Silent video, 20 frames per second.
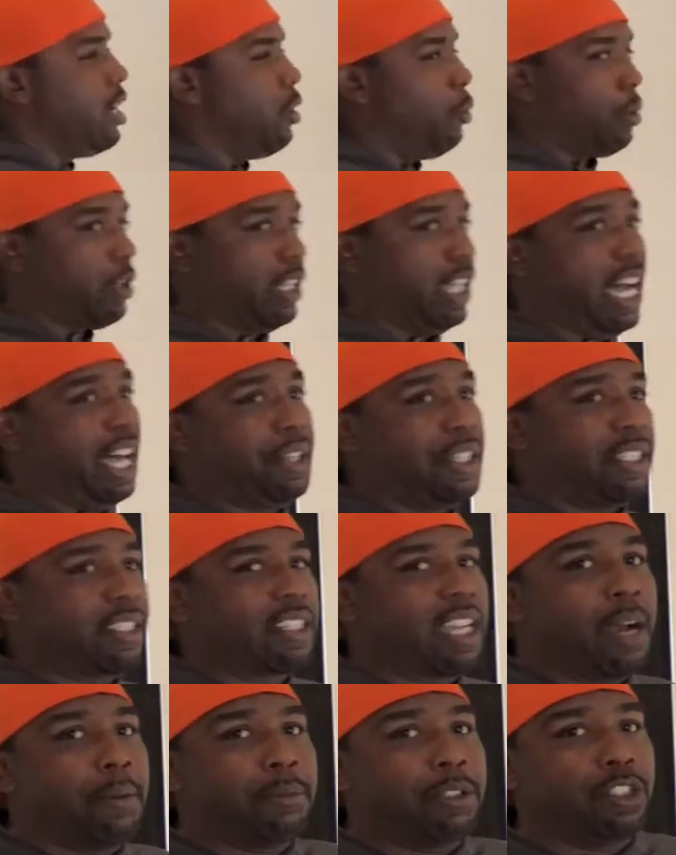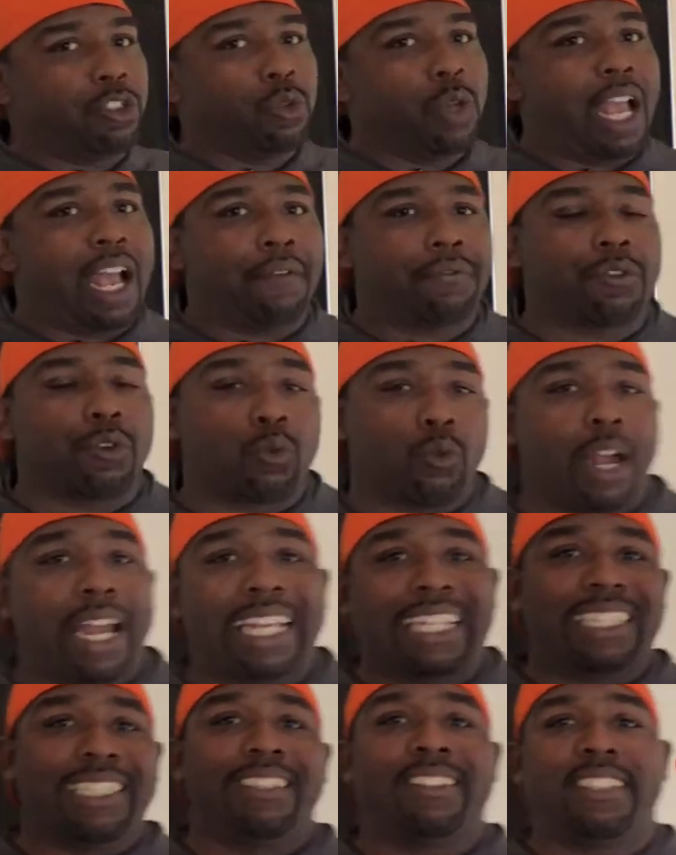with a lot of these companies, you have to
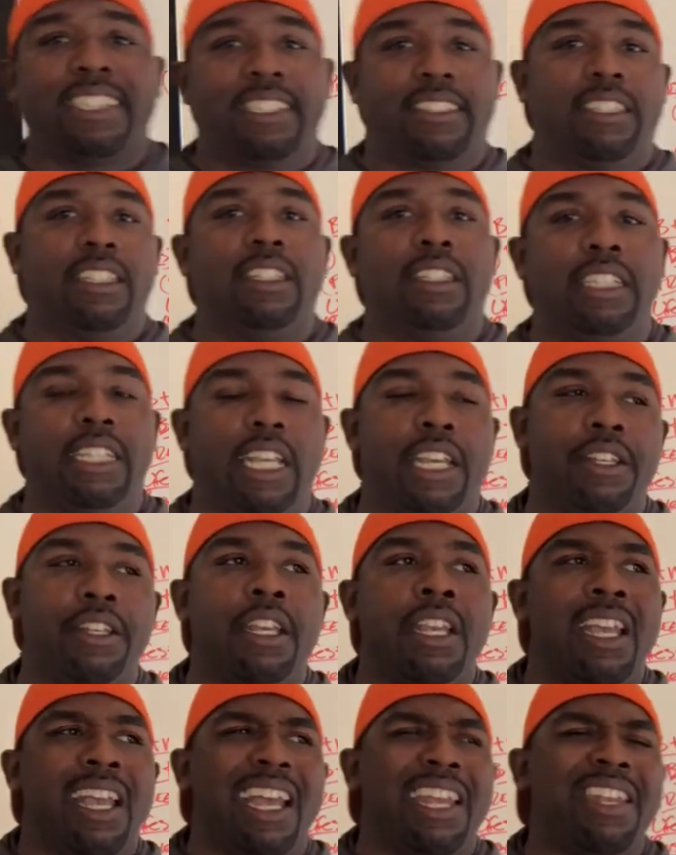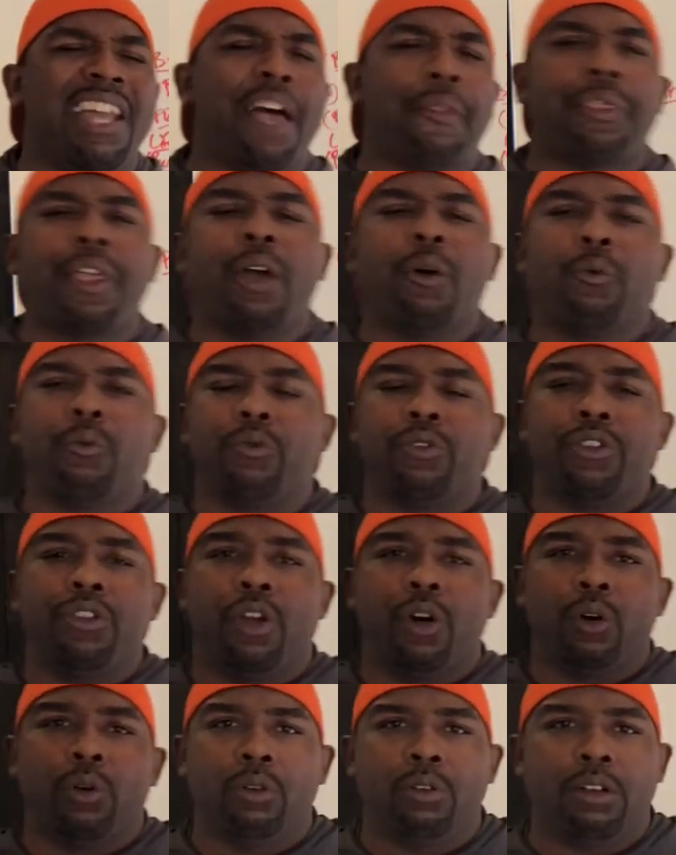write consistently. And not that,
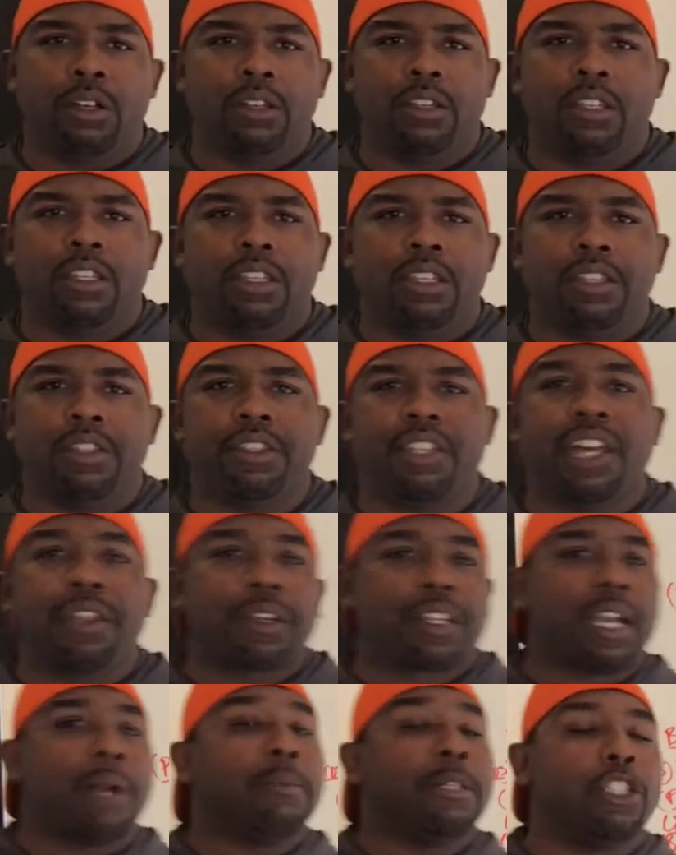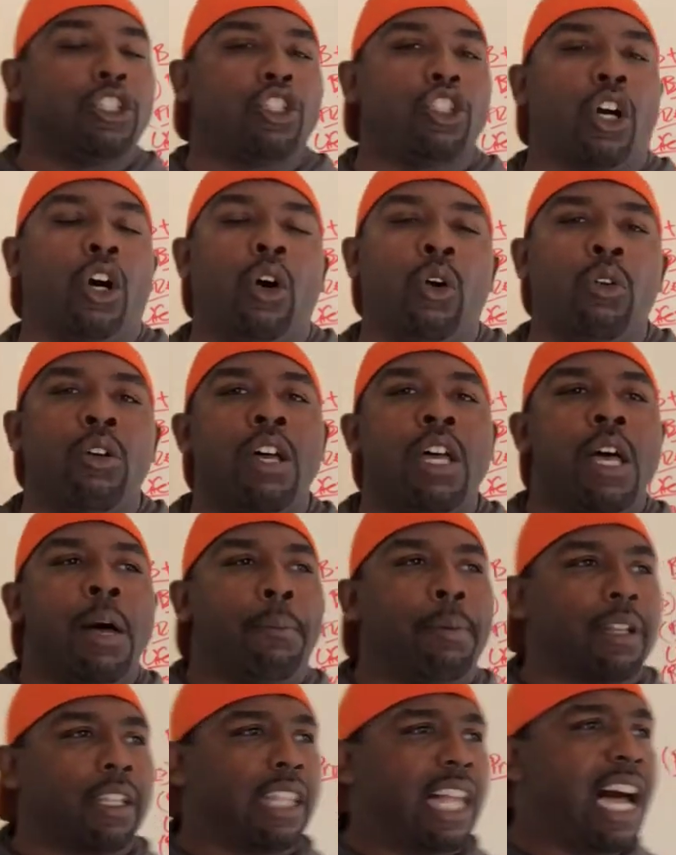the other companies don't,
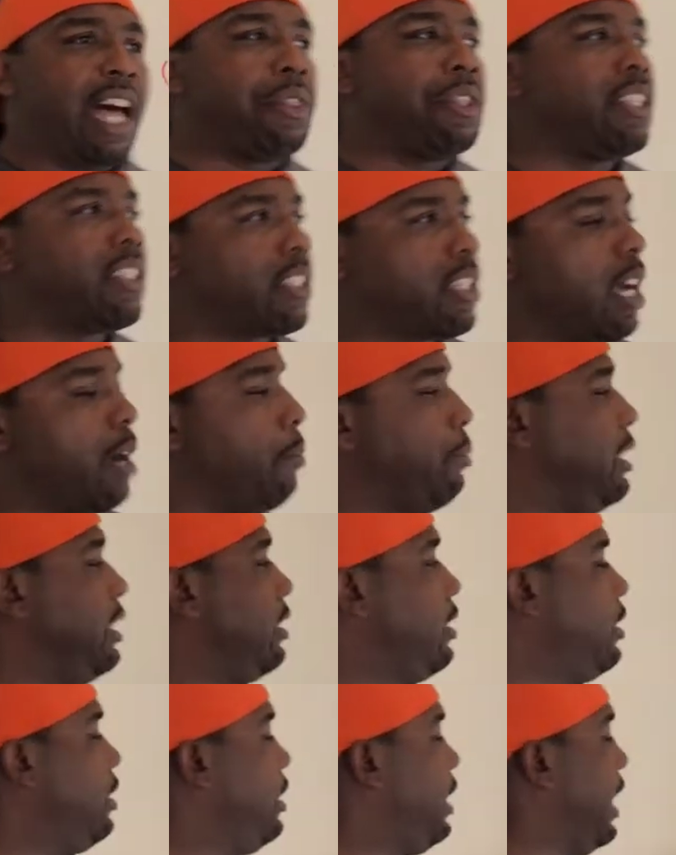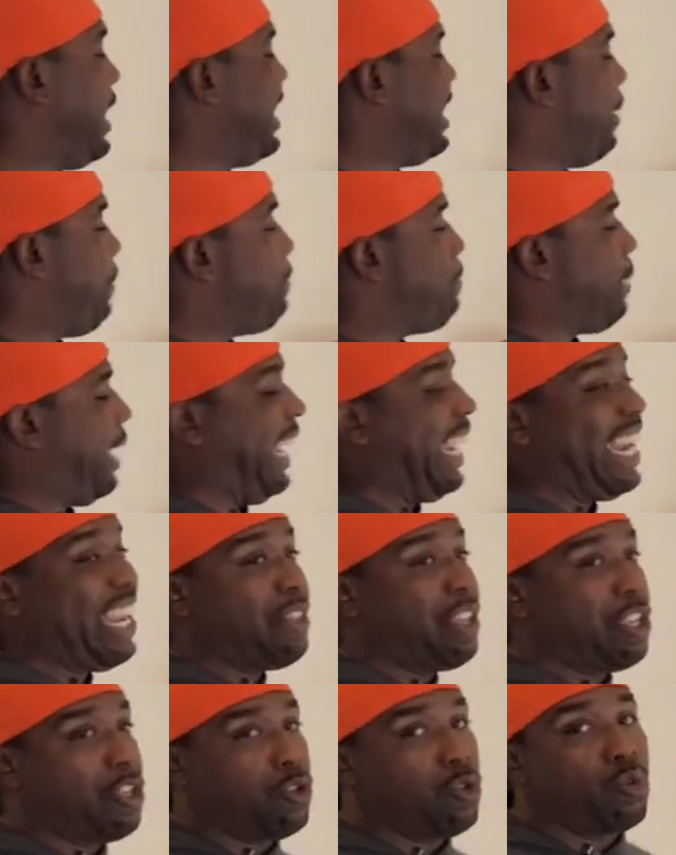but a lot of these companies, they
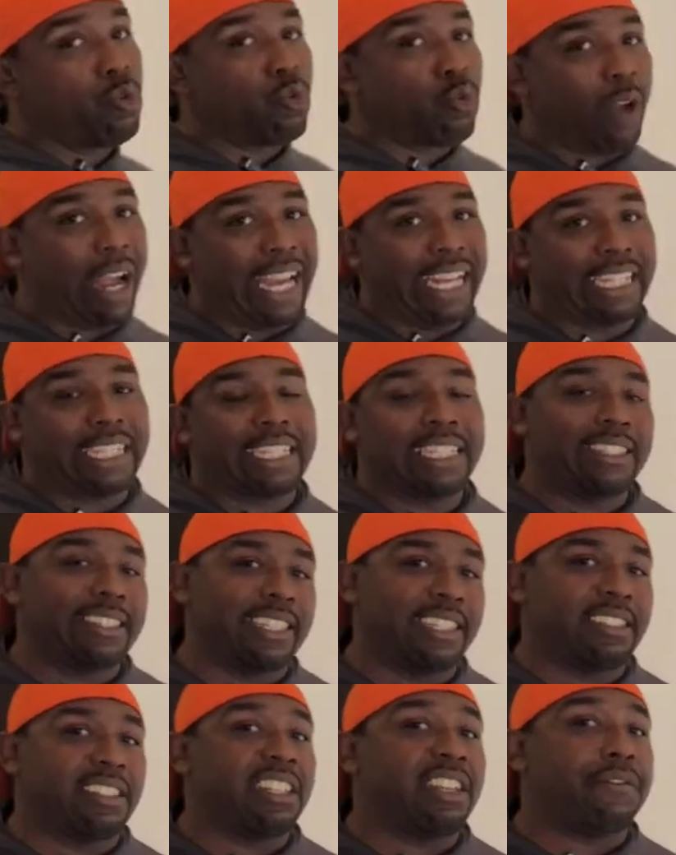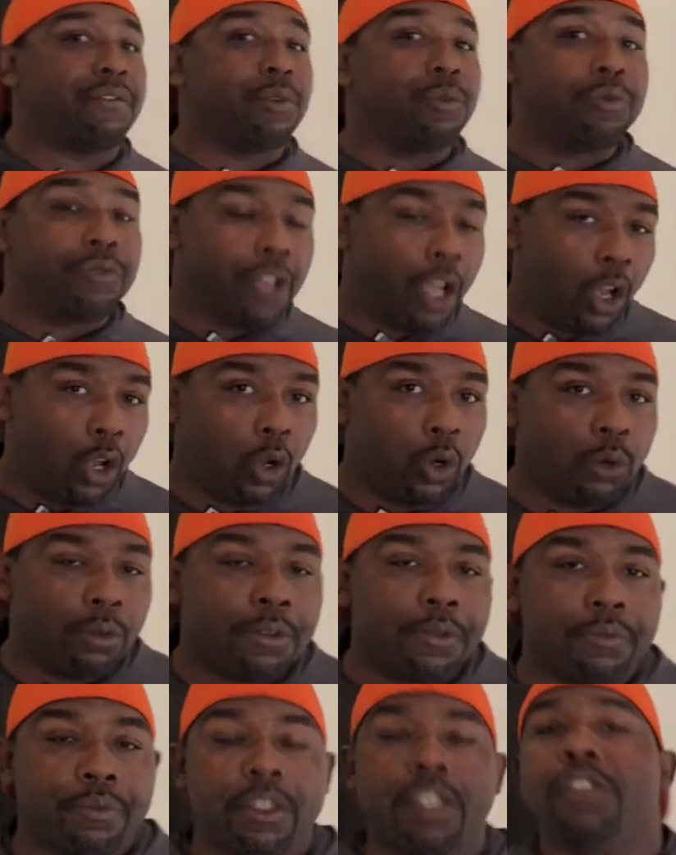demand that you write consistent. If you
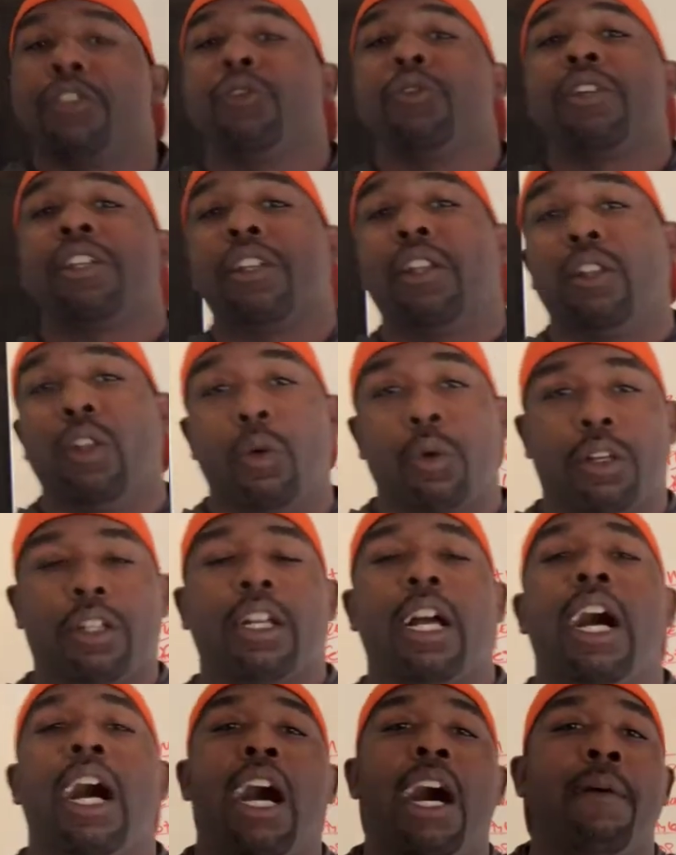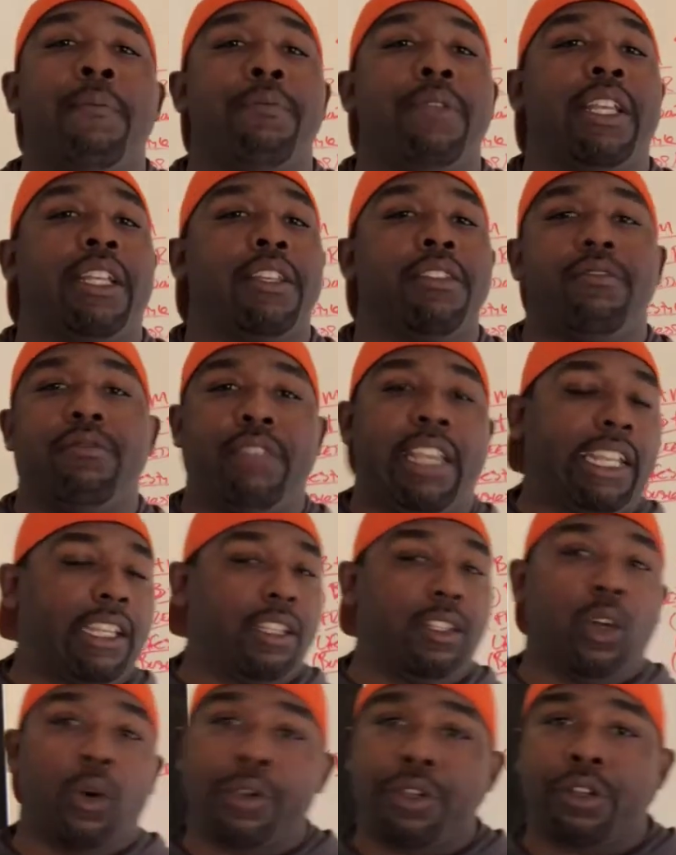don't, you can get a lower comp. They
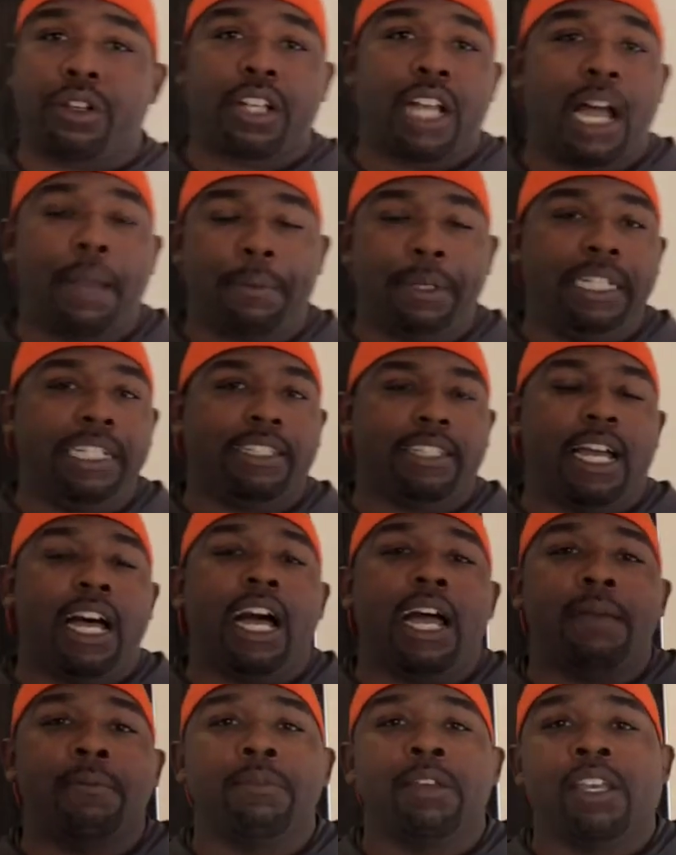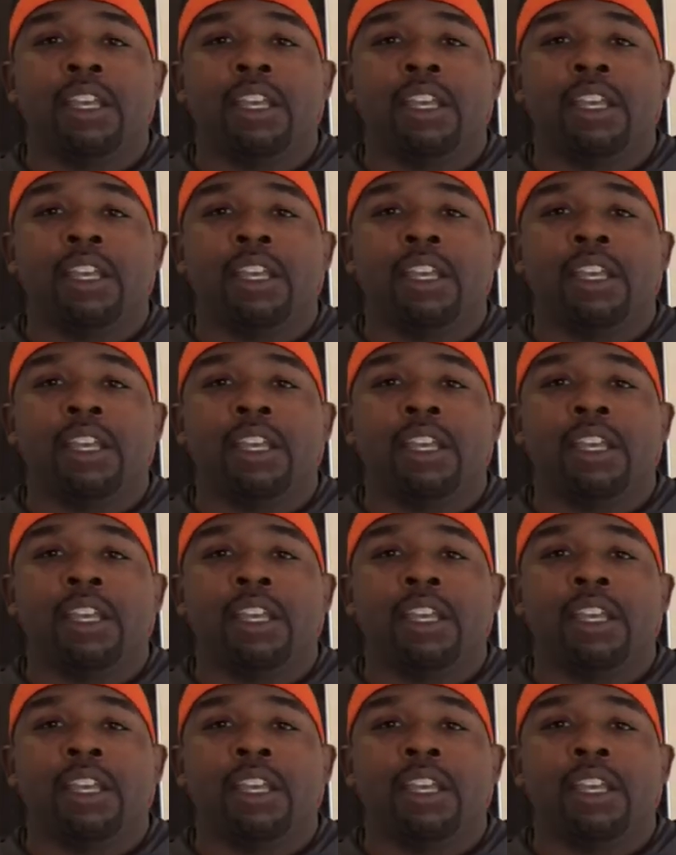can lower your comp anytime.